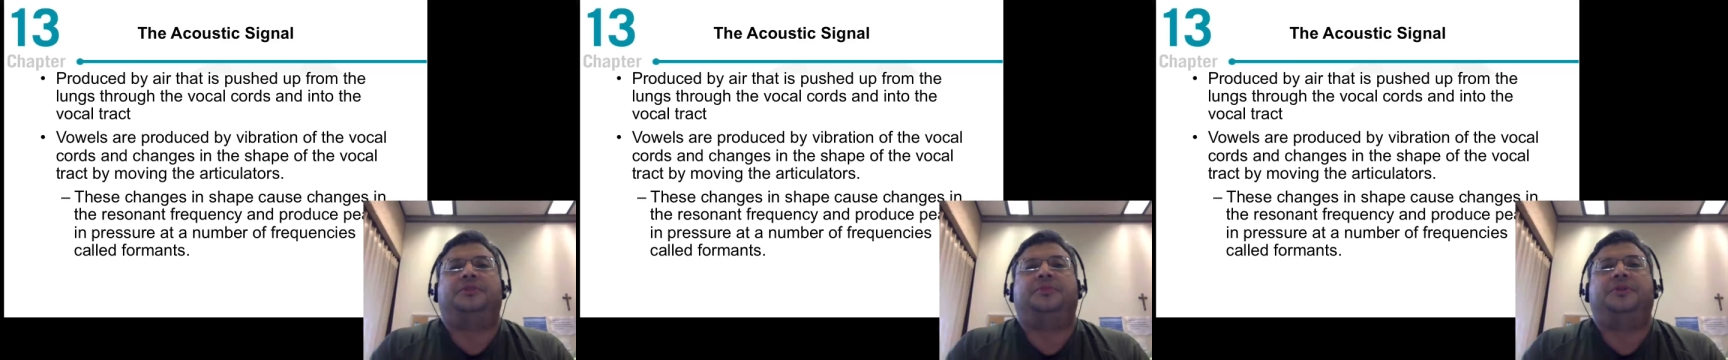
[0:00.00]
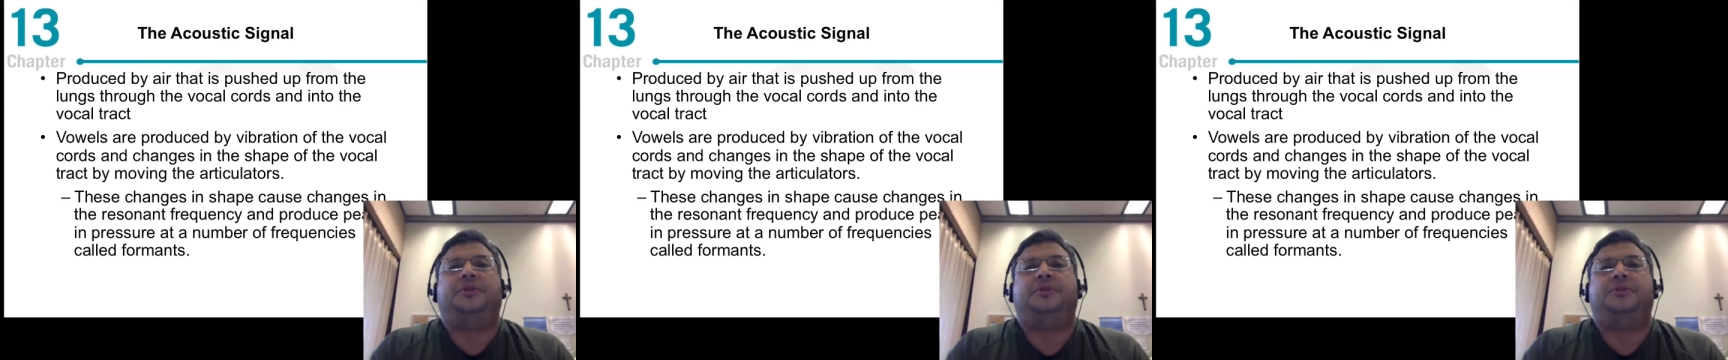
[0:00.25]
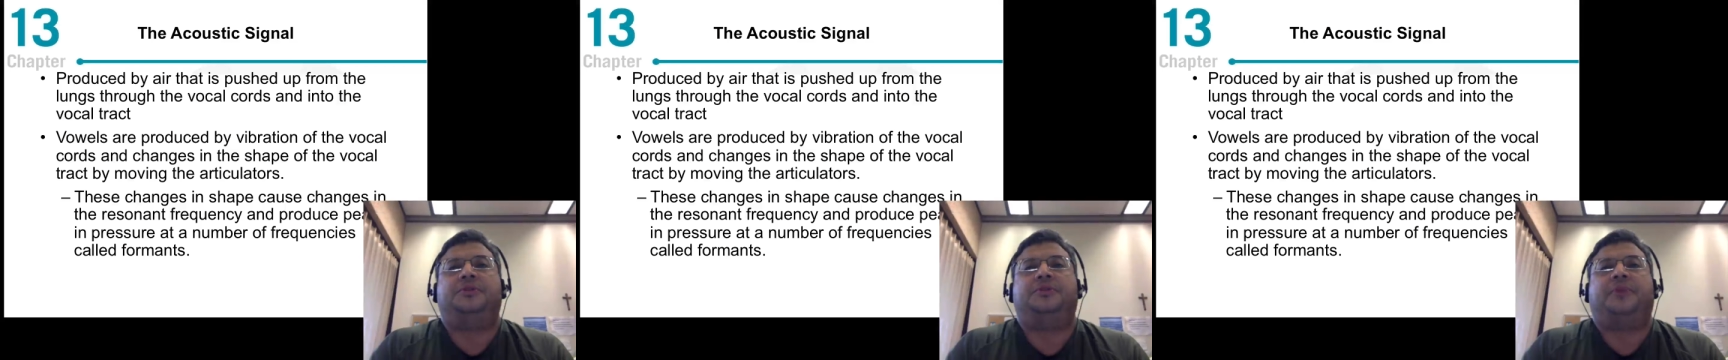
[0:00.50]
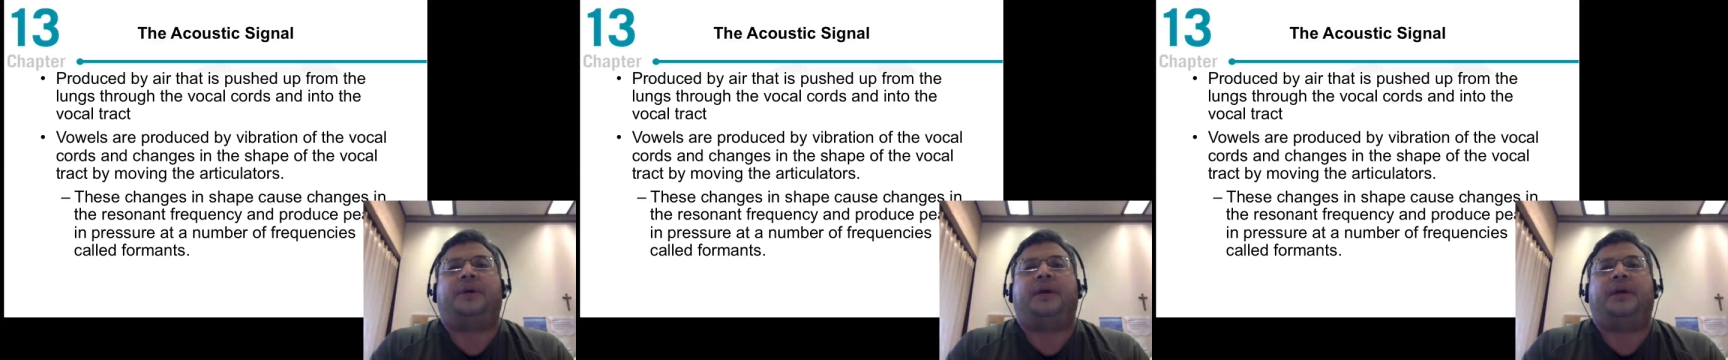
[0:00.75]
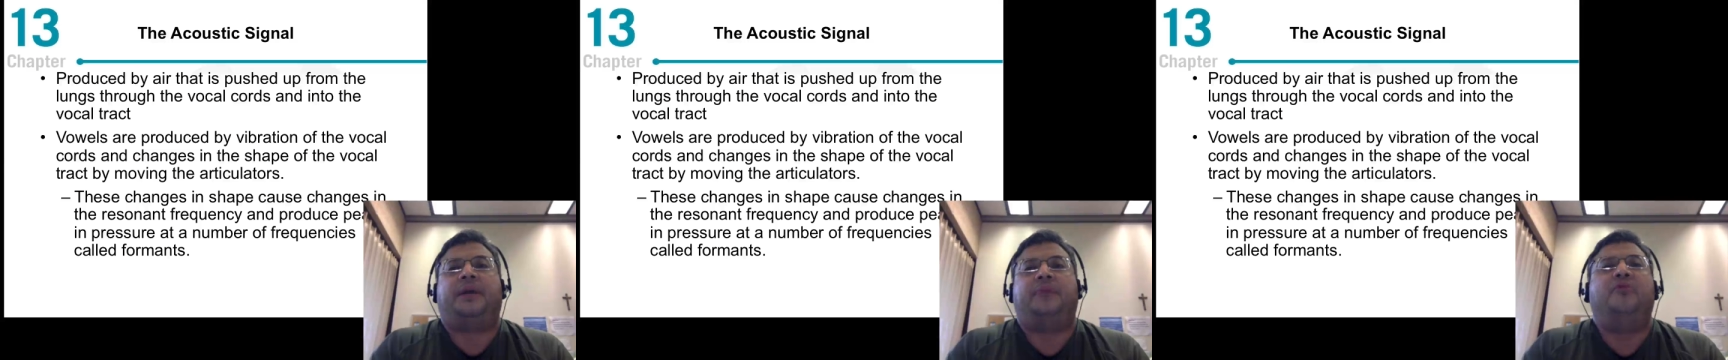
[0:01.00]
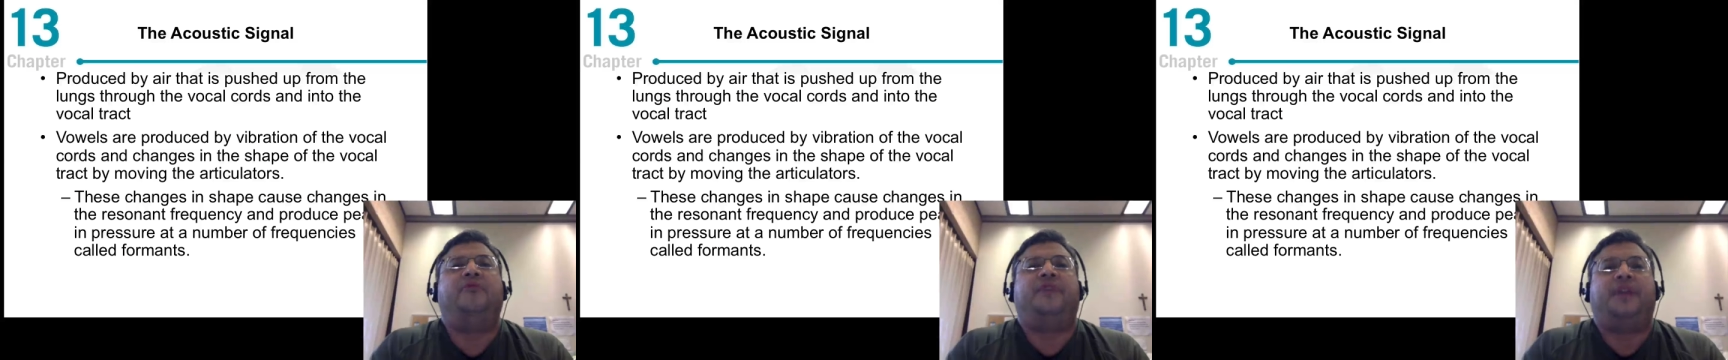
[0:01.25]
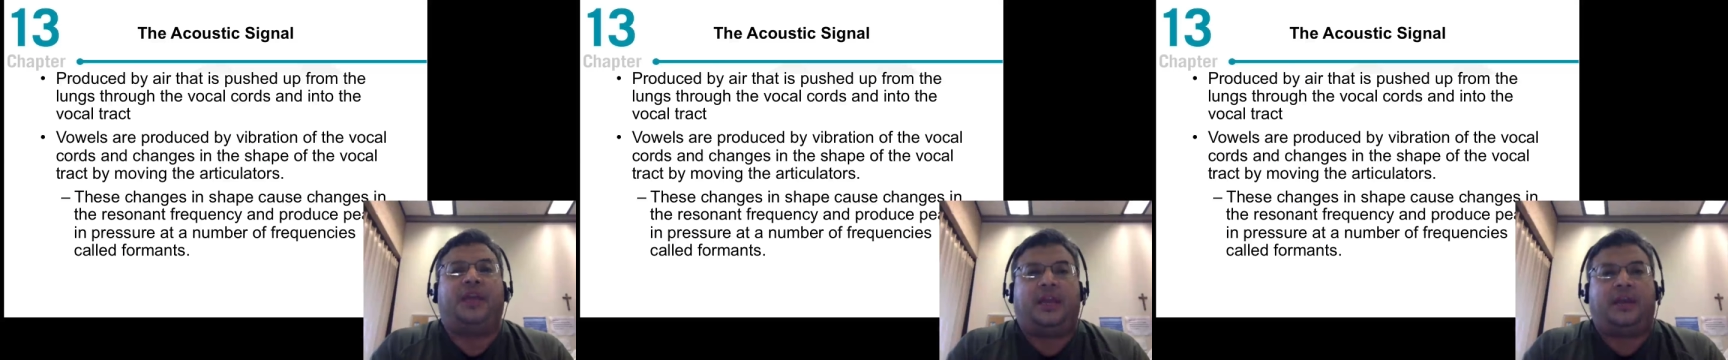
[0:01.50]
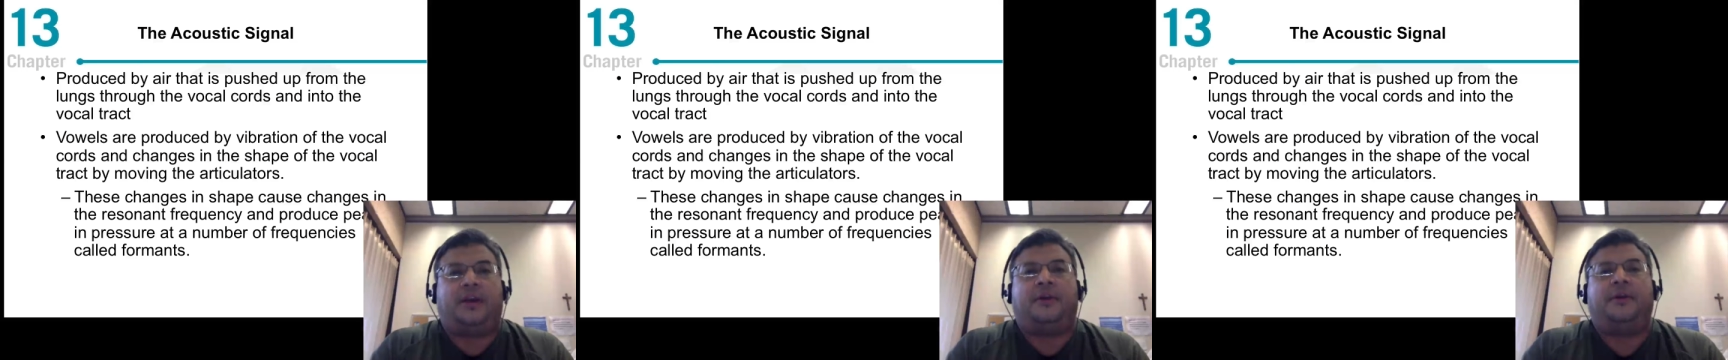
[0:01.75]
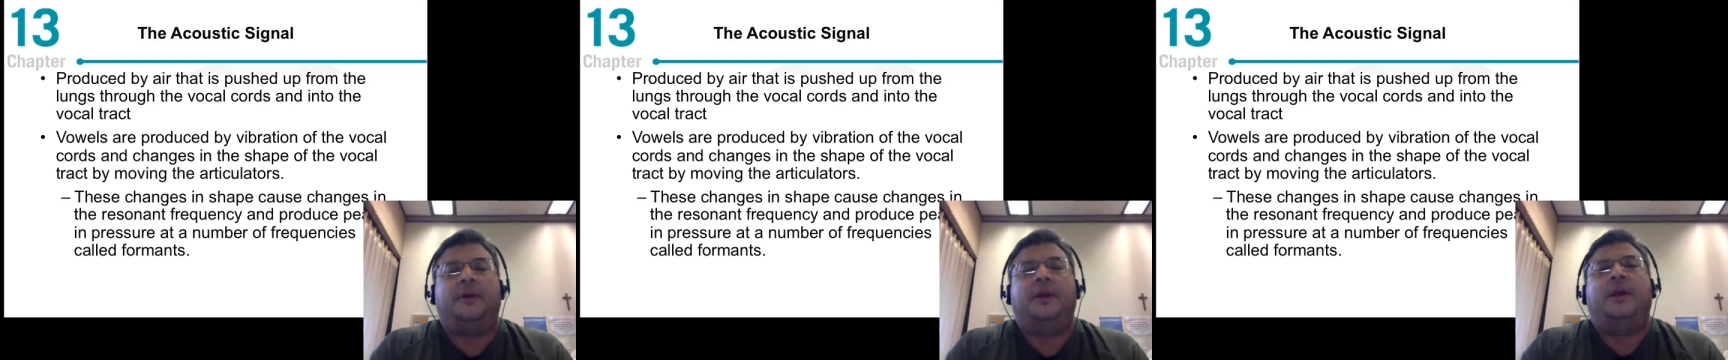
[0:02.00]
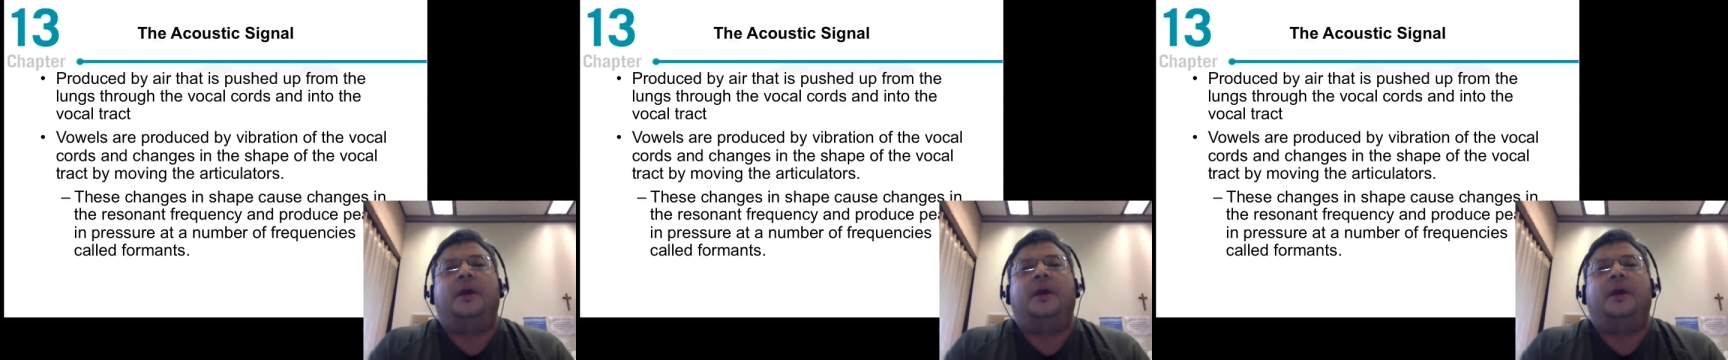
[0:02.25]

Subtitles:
is produced by moving air.